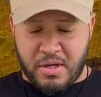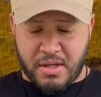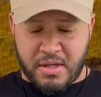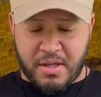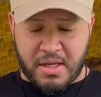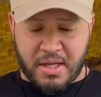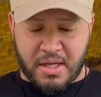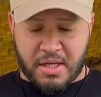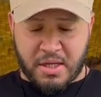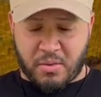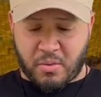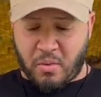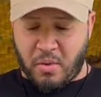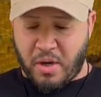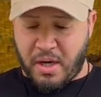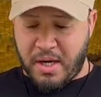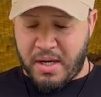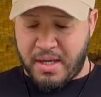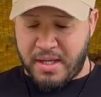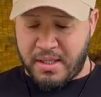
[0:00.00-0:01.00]
This
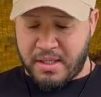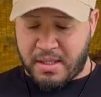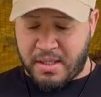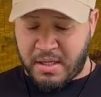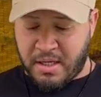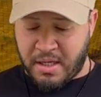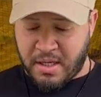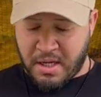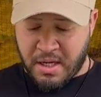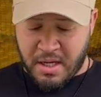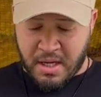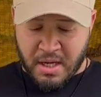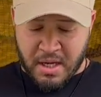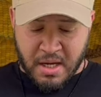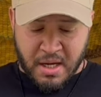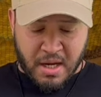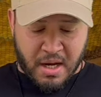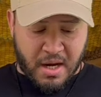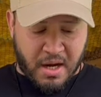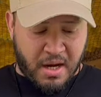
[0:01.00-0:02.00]
was,
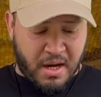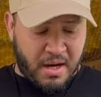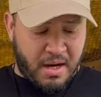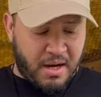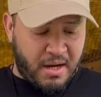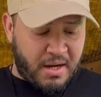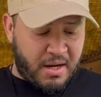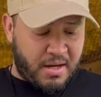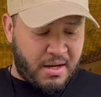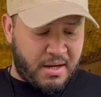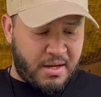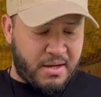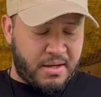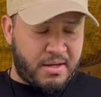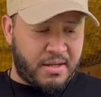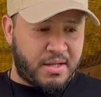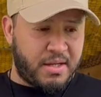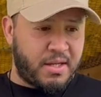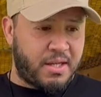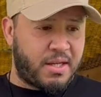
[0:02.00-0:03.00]

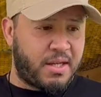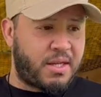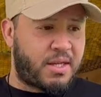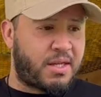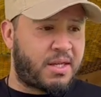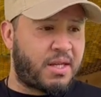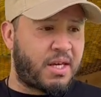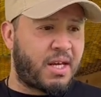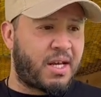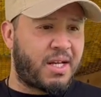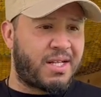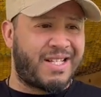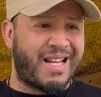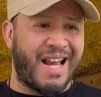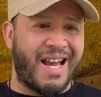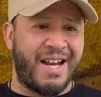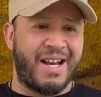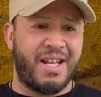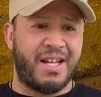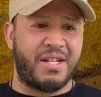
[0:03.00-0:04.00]
I think, a
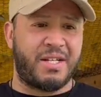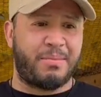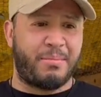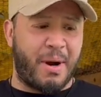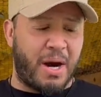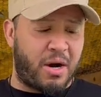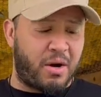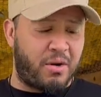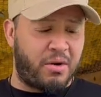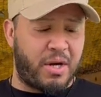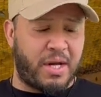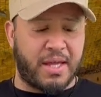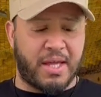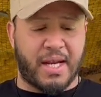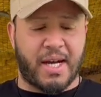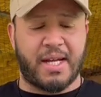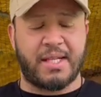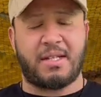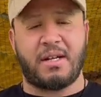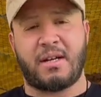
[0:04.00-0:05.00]
10-inch barrel, and
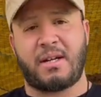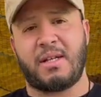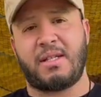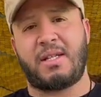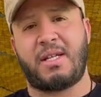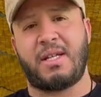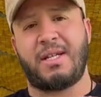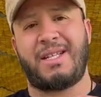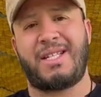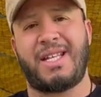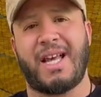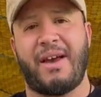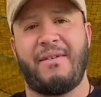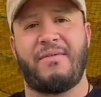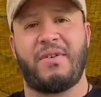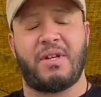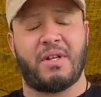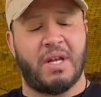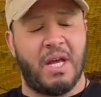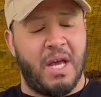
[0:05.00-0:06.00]
then I took it to
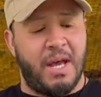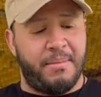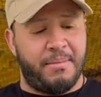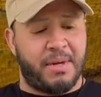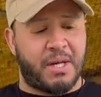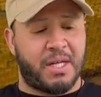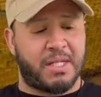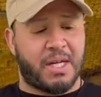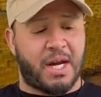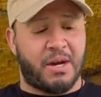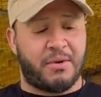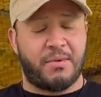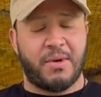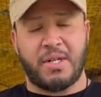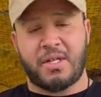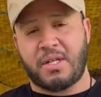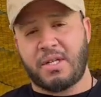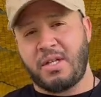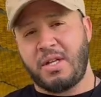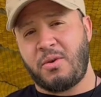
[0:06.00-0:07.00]
7 because I
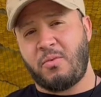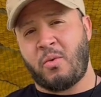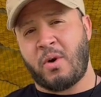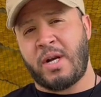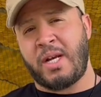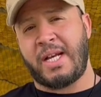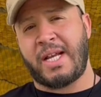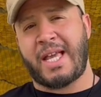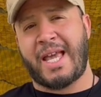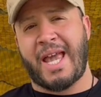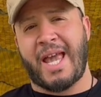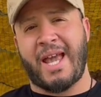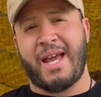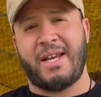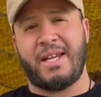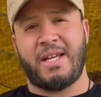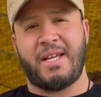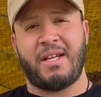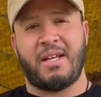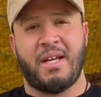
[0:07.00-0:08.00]
originally wanted to can
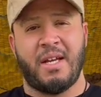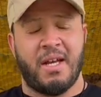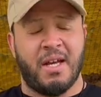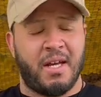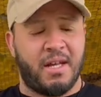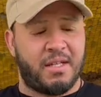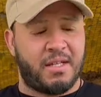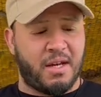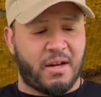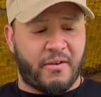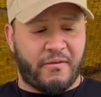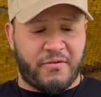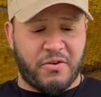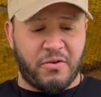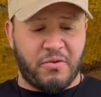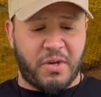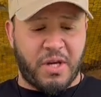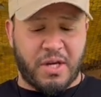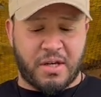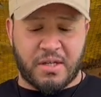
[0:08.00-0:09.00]
it. It took a
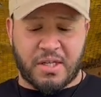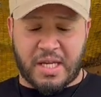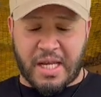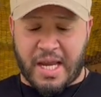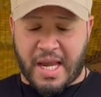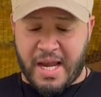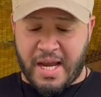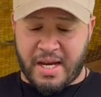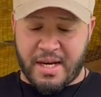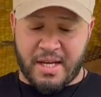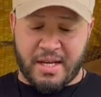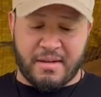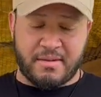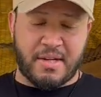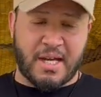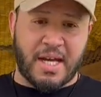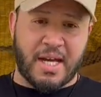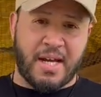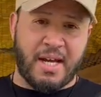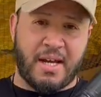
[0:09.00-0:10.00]
few years to can it,
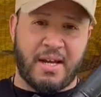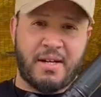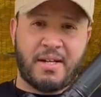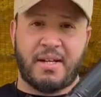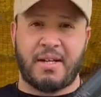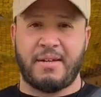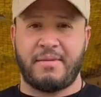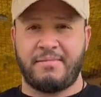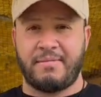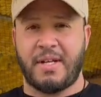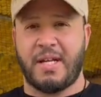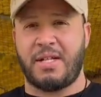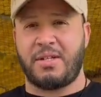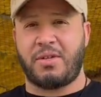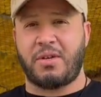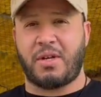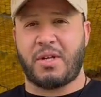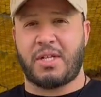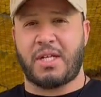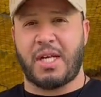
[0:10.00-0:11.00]
and as
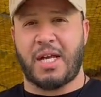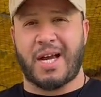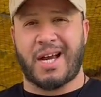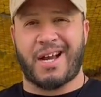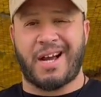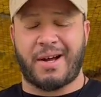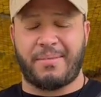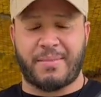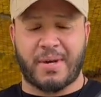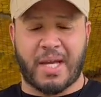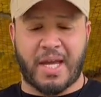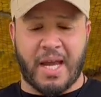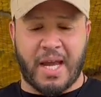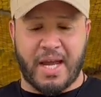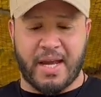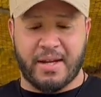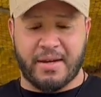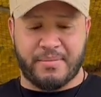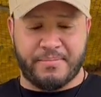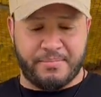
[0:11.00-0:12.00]
you can see, I got my
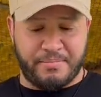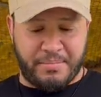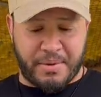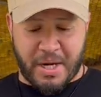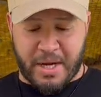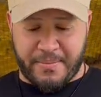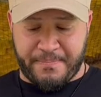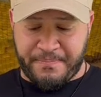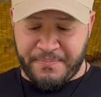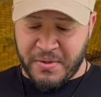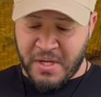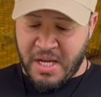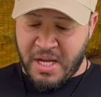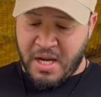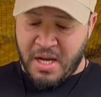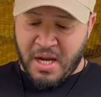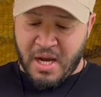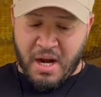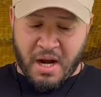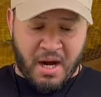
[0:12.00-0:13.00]
can. But
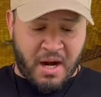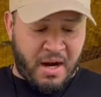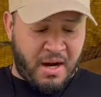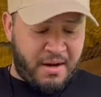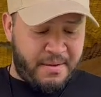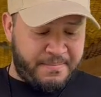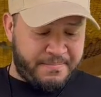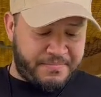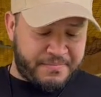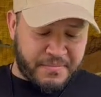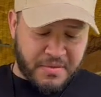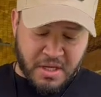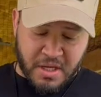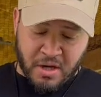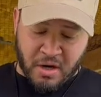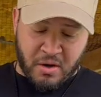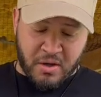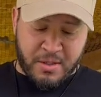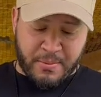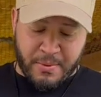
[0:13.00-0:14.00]

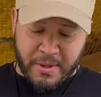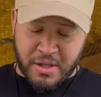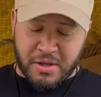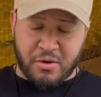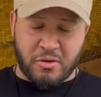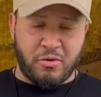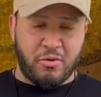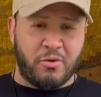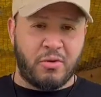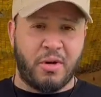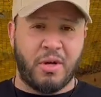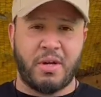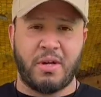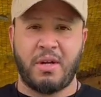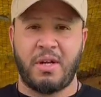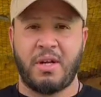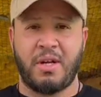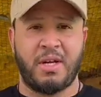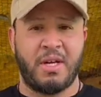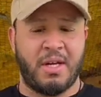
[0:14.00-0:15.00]
it's been through,
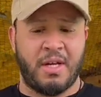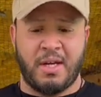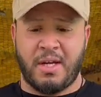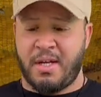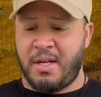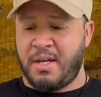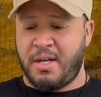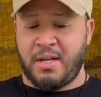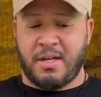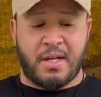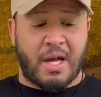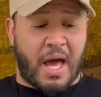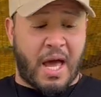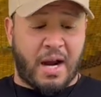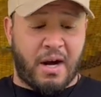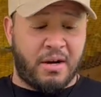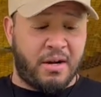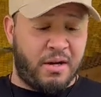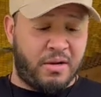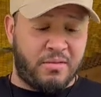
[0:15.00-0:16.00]
I
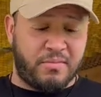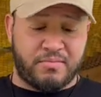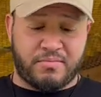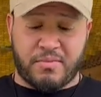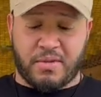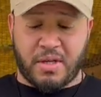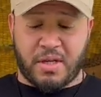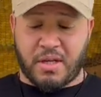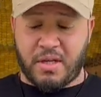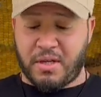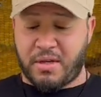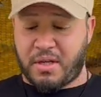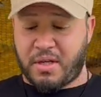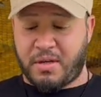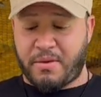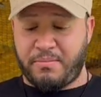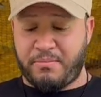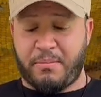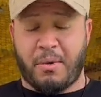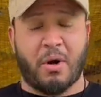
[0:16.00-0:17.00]
don't know,
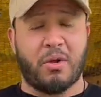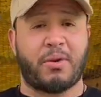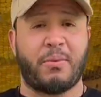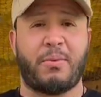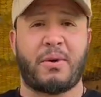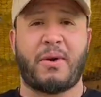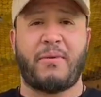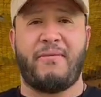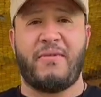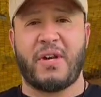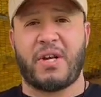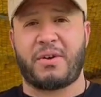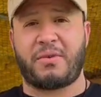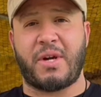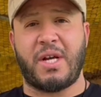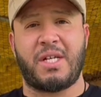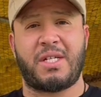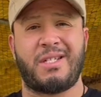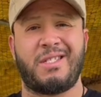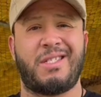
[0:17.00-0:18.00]
multiple
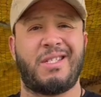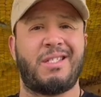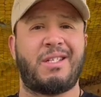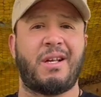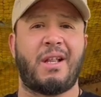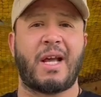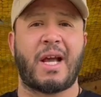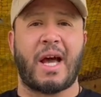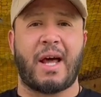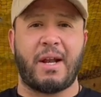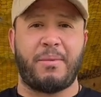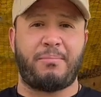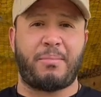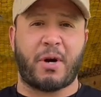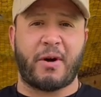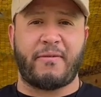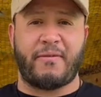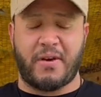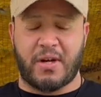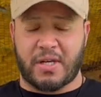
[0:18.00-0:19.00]
configurations until I got it
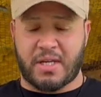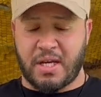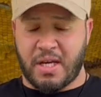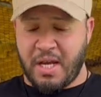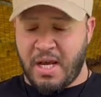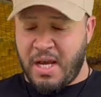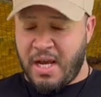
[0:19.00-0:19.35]
perfect.